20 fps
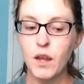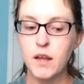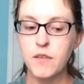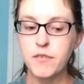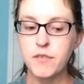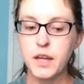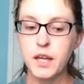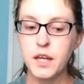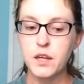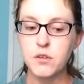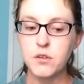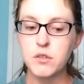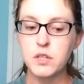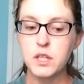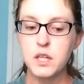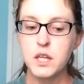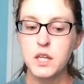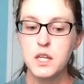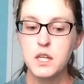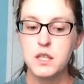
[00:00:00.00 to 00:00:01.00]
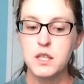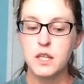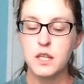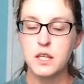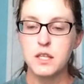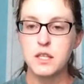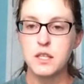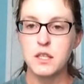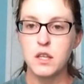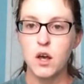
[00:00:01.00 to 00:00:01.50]
found
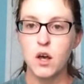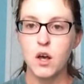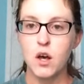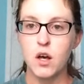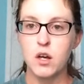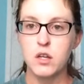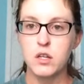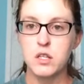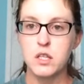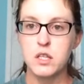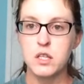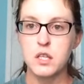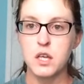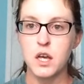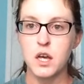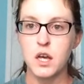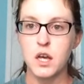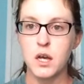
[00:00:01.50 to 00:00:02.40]
these socks,